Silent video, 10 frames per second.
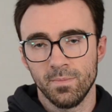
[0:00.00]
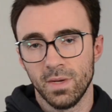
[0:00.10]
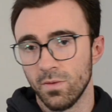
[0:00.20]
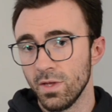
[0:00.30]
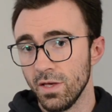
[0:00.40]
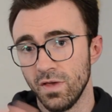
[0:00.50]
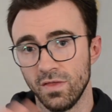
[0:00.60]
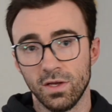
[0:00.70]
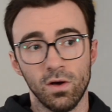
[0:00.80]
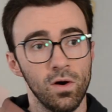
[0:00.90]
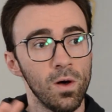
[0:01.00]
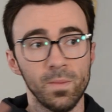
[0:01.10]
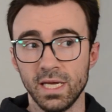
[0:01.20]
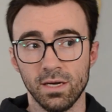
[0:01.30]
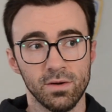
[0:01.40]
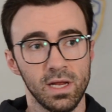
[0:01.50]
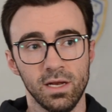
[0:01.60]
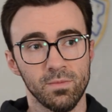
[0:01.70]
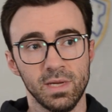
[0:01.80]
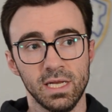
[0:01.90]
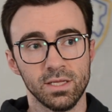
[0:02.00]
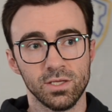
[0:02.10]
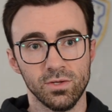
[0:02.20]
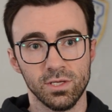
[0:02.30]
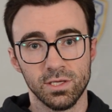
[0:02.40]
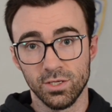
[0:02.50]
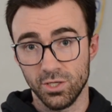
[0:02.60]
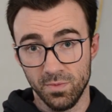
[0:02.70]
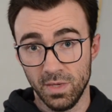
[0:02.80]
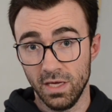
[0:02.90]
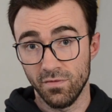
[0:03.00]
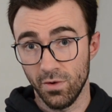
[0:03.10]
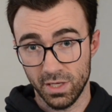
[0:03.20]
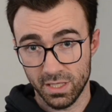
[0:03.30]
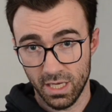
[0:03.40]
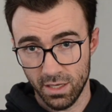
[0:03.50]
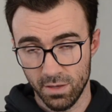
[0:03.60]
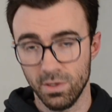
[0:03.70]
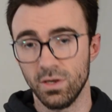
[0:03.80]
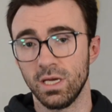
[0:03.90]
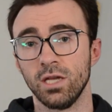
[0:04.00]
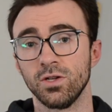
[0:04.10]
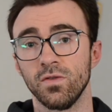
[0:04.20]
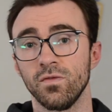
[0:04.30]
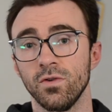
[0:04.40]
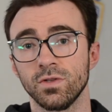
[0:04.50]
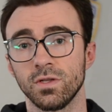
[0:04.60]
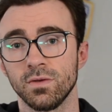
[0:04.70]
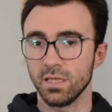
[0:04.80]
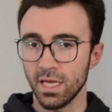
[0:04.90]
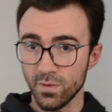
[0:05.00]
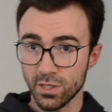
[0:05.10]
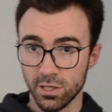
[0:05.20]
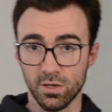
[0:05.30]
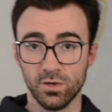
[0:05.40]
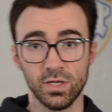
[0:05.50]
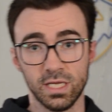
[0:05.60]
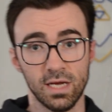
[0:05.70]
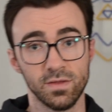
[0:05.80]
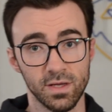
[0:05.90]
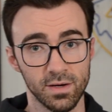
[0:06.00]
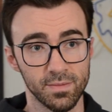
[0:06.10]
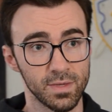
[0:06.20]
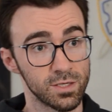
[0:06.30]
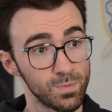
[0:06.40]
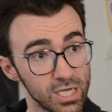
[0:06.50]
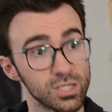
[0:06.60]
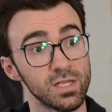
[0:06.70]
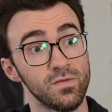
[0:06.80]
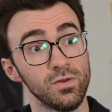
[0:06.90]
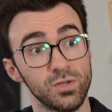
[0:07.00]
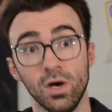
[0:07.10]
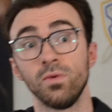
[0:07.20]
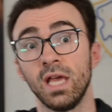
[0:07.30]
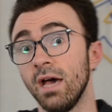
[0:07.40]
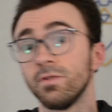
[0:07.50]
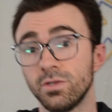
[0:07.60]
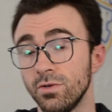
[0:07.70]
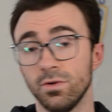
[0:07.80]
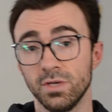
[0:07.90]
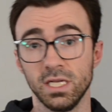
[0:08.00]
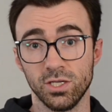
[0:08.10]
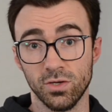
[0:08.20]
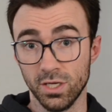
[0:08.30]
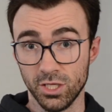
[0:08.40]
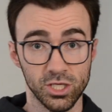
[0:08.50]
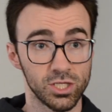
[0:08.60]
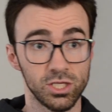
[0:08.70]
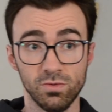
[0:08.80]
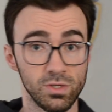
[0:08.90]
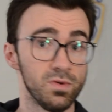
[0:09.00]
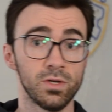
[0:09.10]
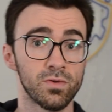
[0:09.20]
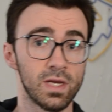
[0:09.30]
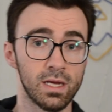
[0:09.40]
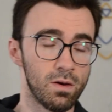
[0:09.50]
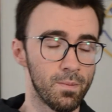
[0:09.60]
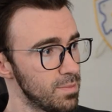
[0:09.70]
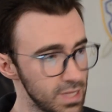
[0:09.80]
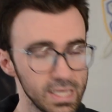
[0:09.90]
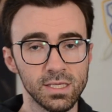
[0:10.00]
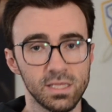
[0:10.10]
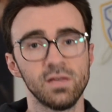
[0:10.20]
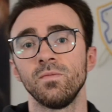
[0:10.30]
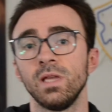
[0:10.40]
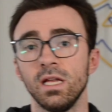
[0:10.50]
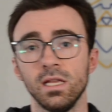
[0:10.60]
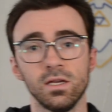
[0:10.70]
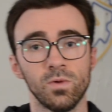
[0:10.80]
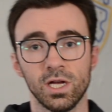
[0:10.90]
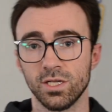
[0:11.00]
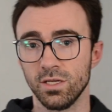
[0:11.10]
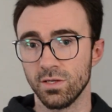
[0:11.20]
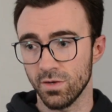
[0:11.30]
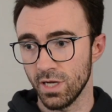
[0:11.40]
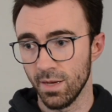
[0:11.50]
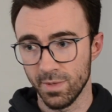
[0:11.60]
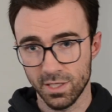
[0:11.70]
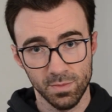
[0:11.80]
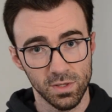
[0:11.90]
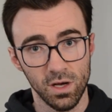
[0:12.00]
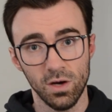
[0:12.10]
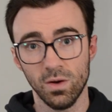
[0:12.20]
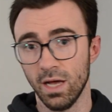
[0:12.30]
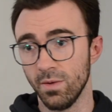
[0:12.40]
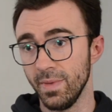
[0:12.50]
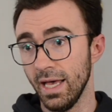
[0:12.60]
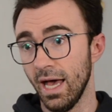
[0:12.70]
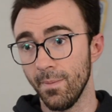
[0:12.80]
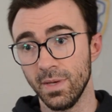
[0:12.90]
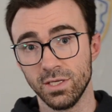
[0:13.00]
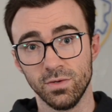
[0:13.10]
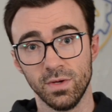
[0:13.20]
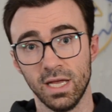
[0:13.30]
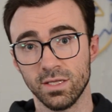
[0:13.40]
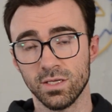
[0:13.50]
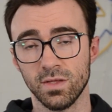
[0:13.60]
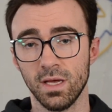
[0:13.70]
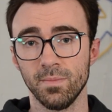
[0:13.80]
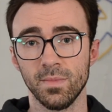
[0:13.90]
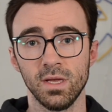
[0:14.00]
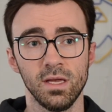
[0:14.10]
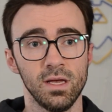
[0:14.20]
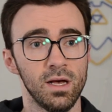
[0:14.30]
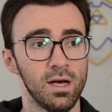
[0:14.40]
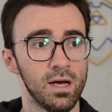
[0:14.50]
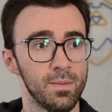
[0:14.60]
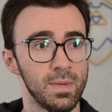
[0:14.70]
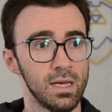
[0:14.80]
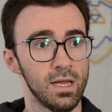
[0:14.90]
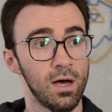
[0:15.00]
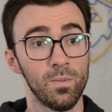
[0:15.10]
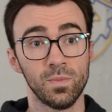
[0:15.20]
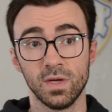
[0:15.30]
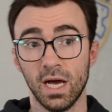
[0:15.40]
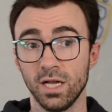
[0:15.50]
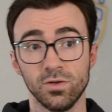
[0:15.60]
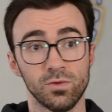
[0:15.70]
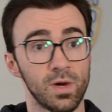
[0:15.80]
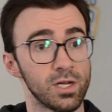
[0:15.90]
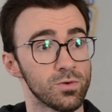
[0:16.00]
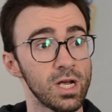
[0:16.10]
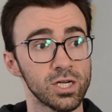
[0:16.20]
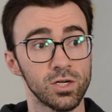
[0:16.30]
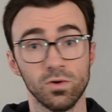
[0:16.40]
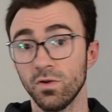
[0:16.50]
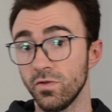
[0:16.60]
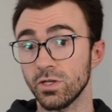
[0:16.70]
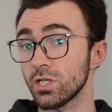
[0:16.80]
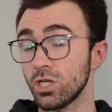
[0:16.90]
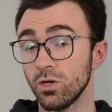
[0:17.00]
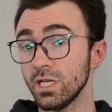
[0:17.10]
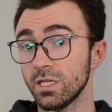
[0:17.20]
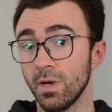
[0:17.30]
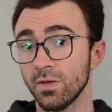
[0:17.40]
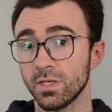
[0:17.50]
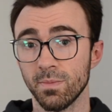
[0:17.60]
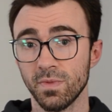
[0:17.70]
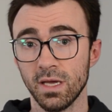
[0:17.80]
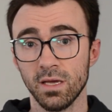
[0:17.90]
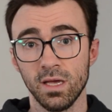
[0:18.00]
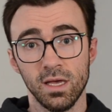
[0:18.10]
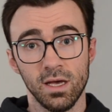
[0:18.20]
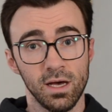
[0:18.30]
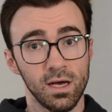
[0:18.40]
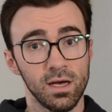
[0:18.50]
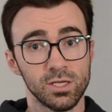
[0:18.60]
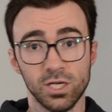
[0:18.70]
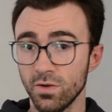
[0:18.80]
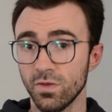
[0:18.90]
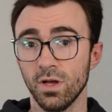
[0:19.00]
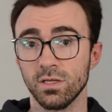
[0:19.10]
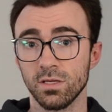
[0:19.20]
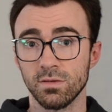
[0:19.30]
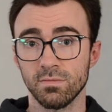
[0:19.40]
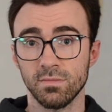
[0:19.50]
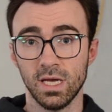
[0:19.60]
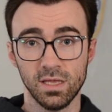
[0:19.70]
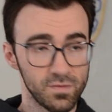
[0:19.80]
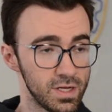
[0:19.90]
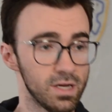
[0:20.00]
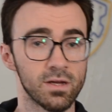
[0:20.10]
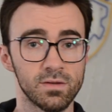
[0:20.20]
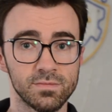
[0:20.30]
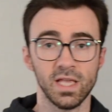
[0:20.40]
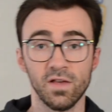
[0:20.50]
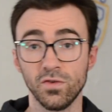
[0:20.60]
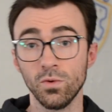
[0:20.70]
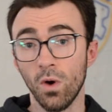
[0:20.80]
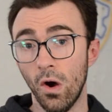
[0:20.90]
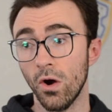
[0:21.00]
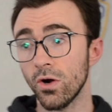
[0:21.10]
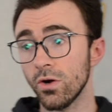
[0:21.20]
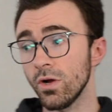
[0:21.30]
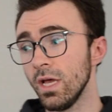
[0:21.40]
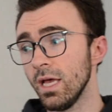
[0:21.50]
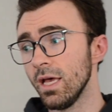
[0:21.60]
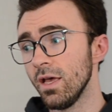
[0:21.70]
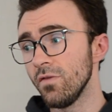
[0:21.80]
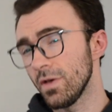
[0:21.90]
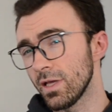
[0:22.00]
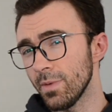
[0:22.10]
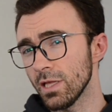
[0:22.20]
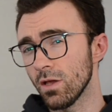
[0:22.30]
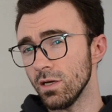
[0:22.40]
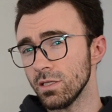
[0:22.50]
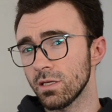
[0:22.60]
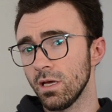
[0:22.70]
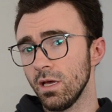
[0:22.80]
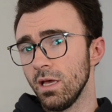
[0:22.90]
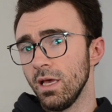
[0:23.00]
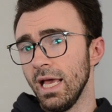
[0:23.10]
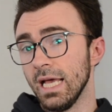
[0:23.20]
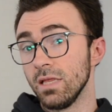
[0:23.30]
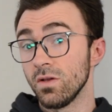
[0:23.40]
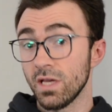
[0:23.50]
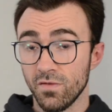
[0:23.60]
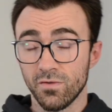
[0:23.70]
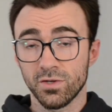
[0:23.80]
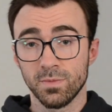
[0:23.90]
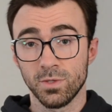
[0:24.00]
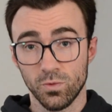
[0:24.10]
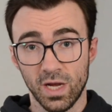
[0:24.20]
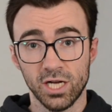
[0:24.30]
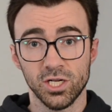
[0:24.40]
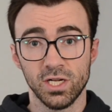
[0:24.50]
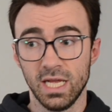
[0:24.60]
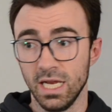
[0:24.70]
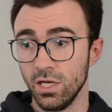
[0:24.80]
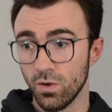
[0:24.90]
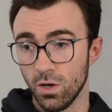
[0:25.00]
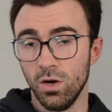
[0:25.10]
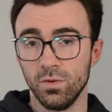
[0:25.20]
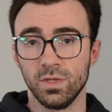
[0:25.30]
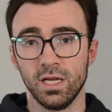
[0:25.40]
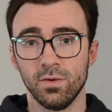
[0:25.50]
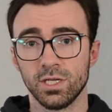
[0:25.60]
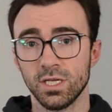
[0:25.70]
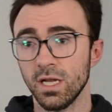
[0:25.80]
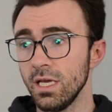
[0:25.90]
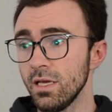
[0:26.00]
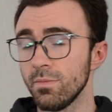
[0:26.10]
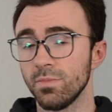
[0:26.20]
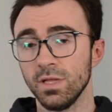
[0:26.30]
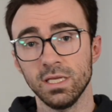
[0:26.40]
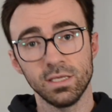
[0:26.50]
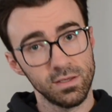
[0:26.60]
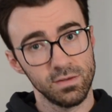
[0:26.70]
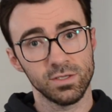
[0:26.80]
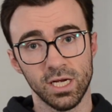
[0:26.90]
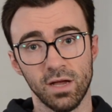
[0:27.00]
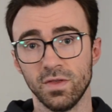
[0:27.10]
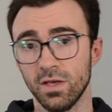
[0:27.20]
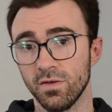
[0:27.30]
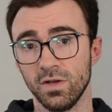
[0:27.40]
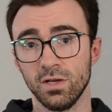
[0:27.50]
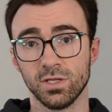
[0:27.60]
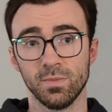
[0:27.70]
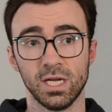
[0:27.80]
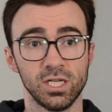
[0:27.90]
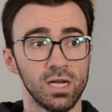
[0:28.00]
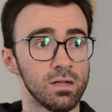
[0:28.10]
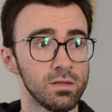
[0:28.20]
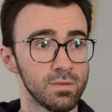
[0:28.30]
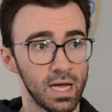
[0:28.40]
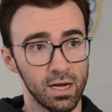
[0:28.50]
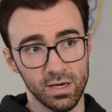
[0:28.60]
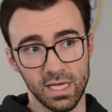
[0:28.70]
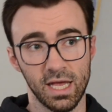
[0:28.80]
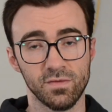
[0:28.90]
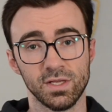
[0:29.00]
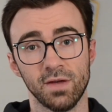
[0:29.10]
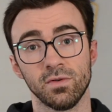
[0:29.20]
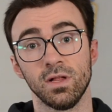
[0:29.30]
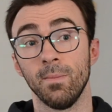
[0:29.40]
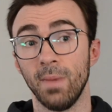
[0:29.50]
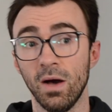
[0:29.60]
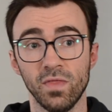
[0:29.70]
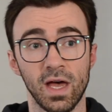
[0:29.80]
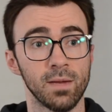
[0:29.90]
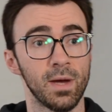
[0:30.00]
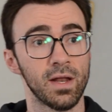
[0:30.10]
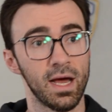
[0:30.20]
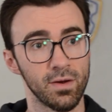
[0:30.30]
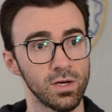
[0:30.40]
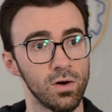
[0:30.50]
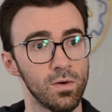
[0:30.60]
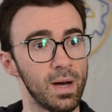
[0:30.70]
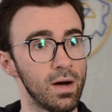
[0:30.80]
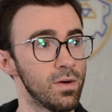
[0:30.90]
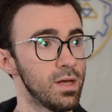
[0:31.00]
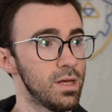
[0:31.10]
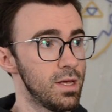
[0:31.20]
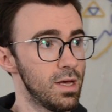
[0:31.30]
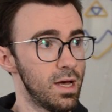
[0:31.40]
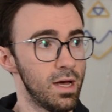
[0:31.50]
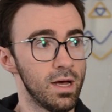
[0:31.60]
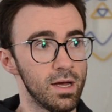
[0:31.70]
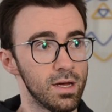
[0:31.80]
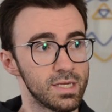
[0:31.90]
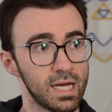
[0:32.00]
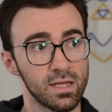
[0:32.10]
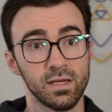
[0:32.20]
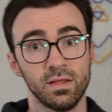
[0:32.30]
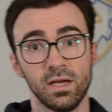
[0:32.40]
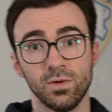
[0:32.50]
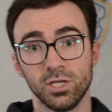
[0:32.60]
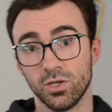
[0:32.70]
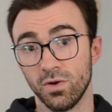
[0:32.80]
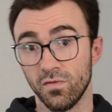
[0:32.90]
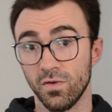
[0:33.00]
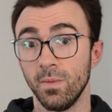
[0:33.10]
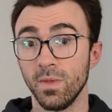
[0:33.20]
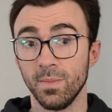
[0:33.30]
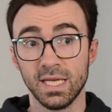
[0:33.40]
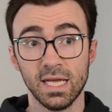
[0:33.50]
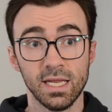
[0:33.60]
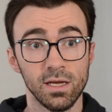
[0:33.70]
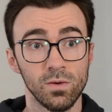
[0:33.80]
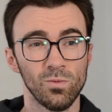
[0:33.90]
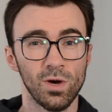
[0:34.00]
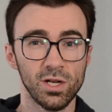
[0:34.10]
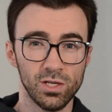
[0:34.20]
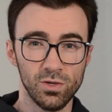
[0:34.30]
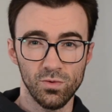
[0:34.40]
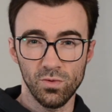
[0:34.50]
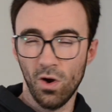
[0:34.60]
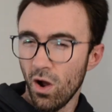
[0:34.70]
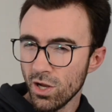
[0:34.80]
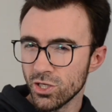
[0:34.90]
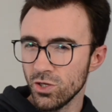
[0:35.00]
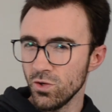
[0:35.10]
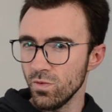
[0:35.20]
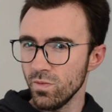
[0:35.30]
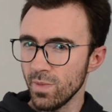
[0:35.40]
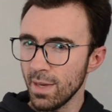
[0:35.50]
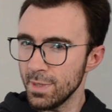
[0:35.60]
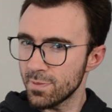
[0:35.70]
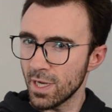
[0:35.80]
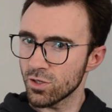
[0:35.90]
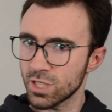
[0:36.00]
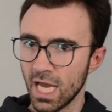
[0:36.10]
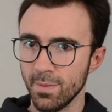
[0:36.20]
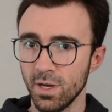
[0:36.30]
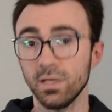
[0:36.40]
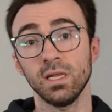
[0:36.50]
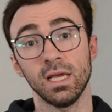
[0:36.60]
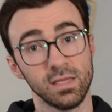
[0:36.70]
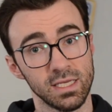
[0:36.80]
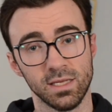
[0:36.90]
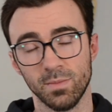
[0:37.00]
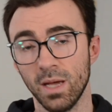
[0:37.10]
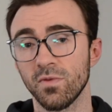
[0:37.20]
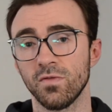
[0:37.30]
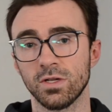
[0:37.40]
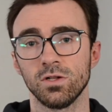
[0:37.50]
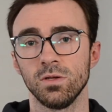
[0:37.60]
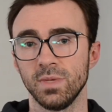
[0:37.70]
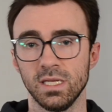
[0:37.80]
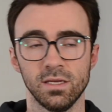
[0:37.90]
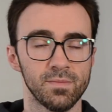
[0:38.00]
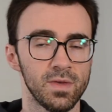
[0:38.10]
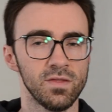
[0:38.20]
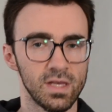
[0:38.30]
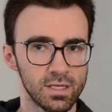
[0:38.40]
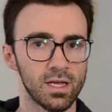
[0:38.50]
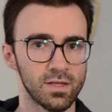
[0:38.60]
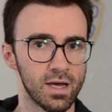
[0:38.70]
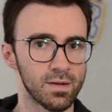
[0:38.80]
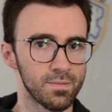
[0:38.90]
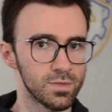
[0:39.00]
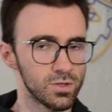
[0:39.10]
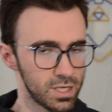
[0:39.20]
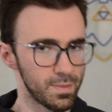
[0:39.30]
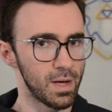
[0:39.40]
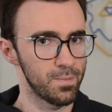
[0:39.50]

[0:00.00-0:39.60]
But I really think that all beginner and intermediate students should be focusing communication first. Language learners out there, especially if you don't have a tutor or teacher and it's just you doing your thing at home, please leave me any questions or comments below. I would be happy to answer them and help guide you in the right direction. Or if you're just curious about something, share your thoughts. I love to hear it. If you are feeling a bit lost and looking for some direction in your own language study, please check out the other videos on my channel. I already have several about that, about how to go about tackling a language sort of from the beginning, what you ought to maybe spend your time on, at least in my professional opinion, things like that. So check them out.